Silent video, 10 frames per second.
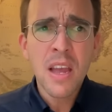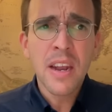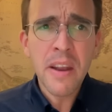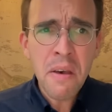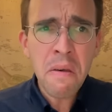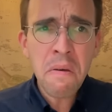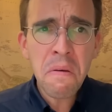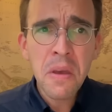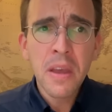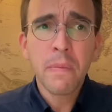No,
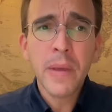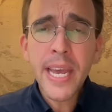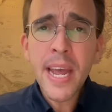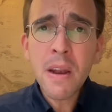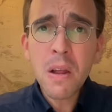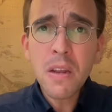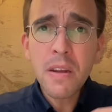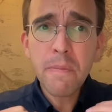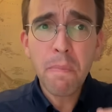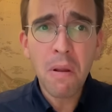we cannot
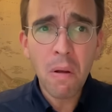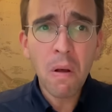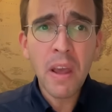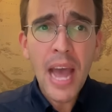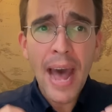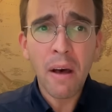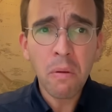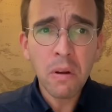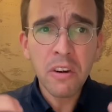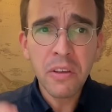deploy
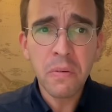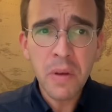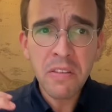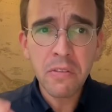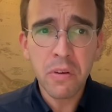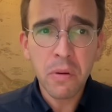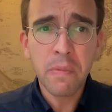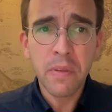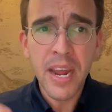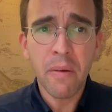our US
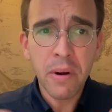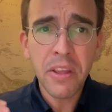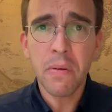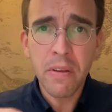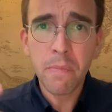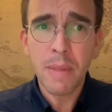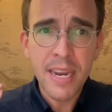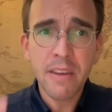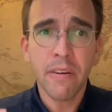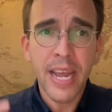troops and our US
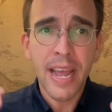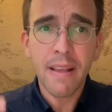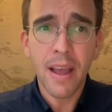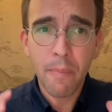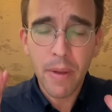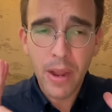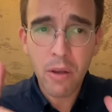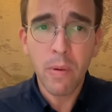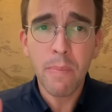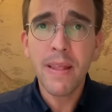military
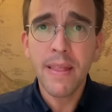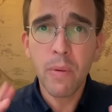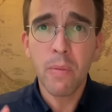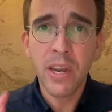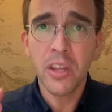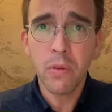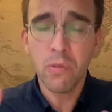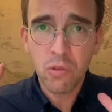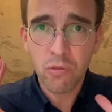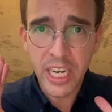equipment that we want to use
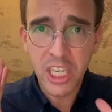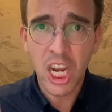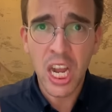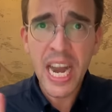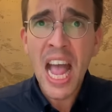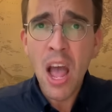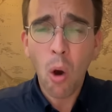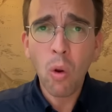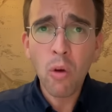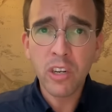to strike China
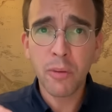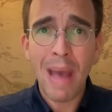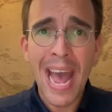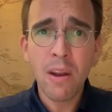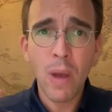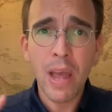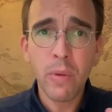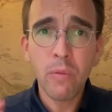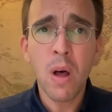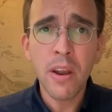all over Japan the way
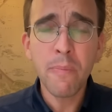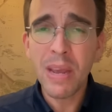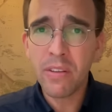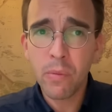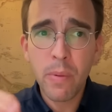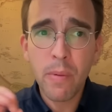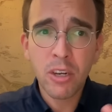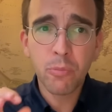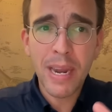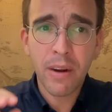we want, because it would be
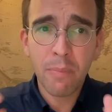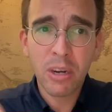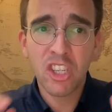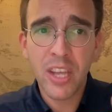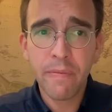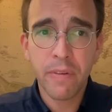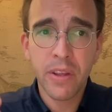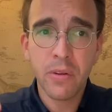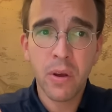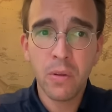much better and much safer.
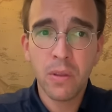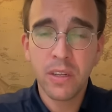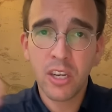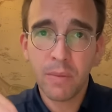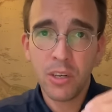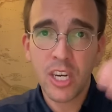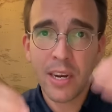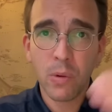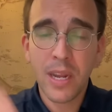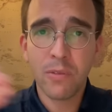You know,
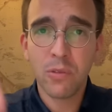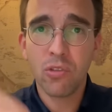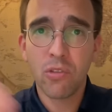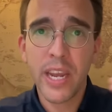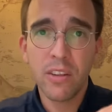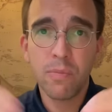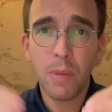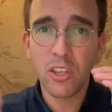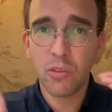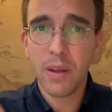China would have to strike as
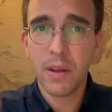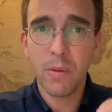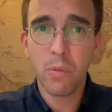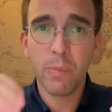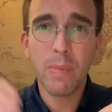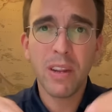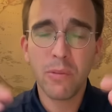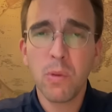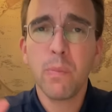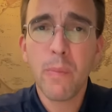much, it would
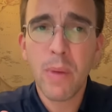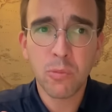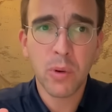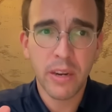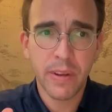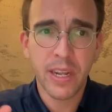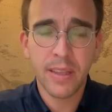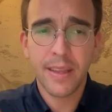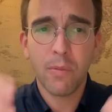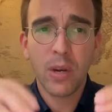be much more difficult,
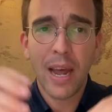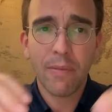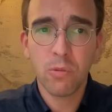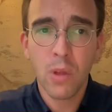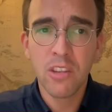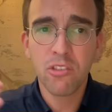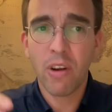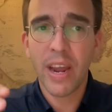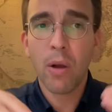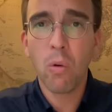and they would have to
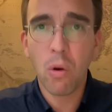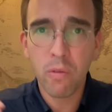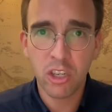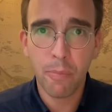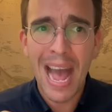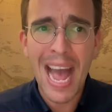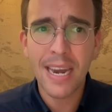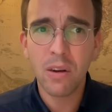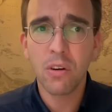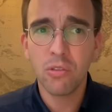strike all over Japan
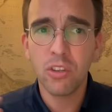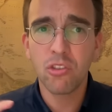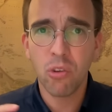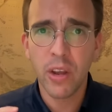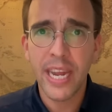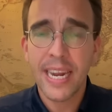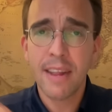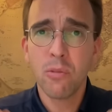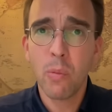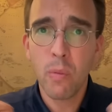in order to destroy it. And
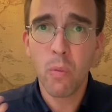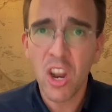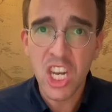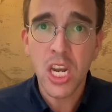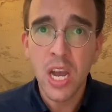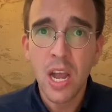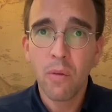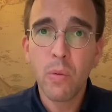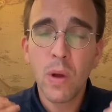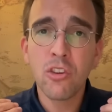that's what we want.
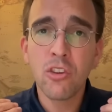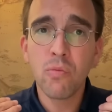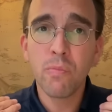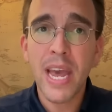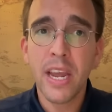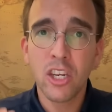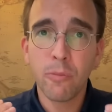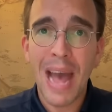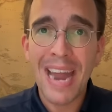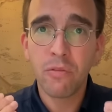We want to make
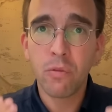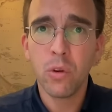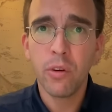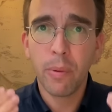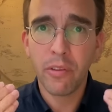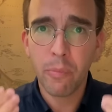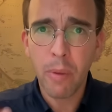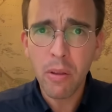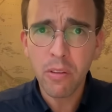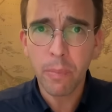Japan as vulnerable as
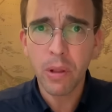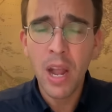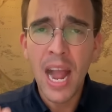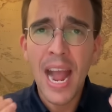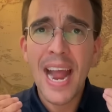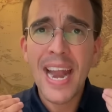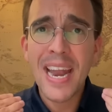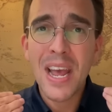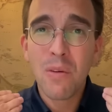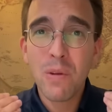possible, and
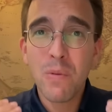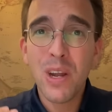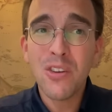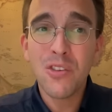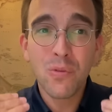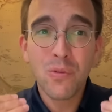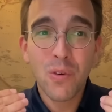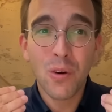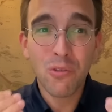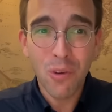we want to
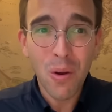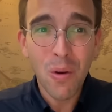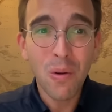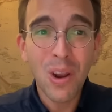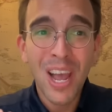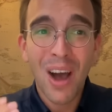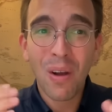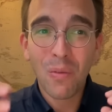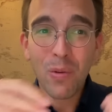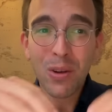control,
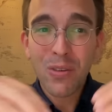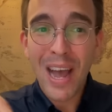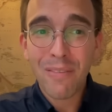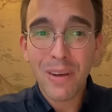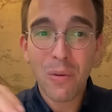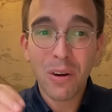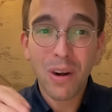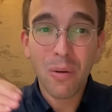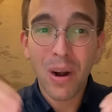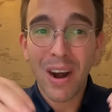we want to have
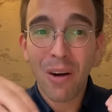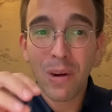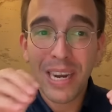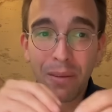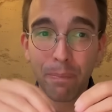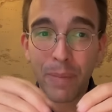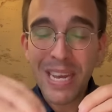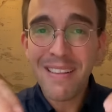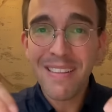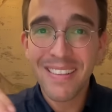our little
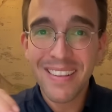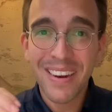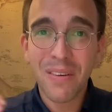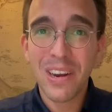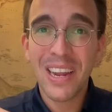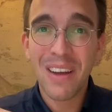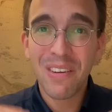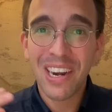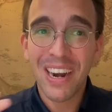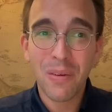pieces and our
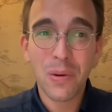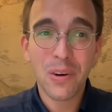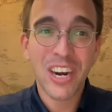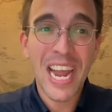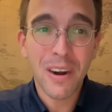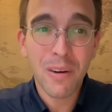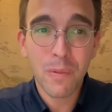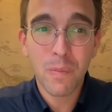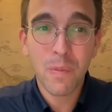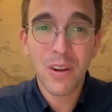
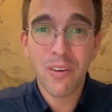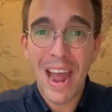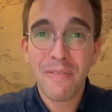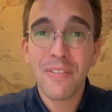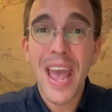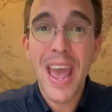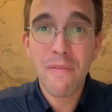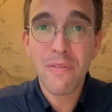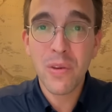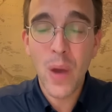aircrafts
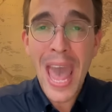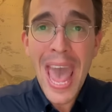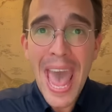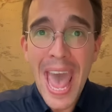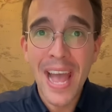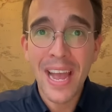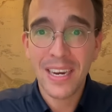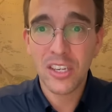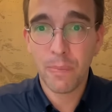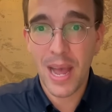everywhere
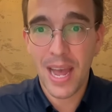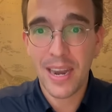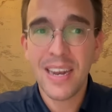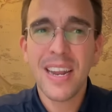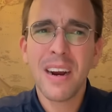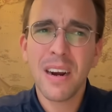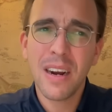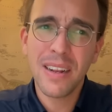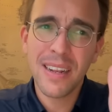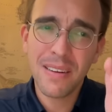in Japan. And there,
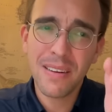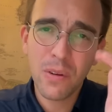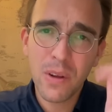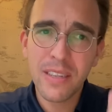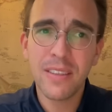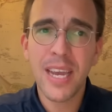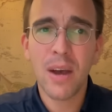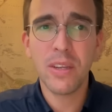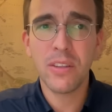and you can see how he's